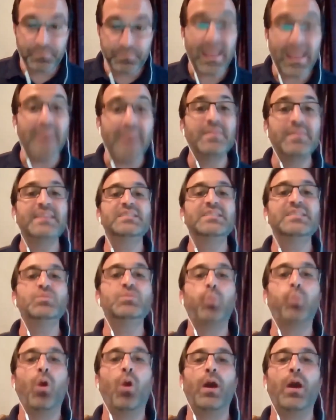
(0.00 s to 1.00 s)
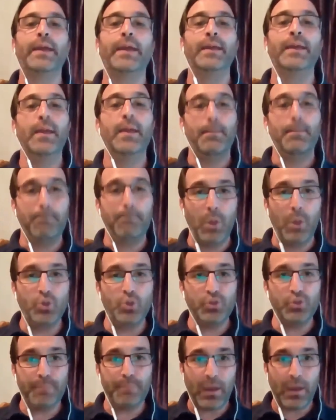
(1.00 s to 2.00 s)
And this is why
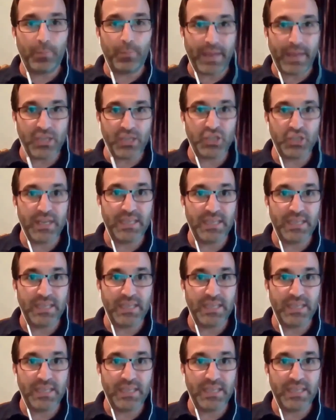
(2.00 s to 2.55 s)
motion palpation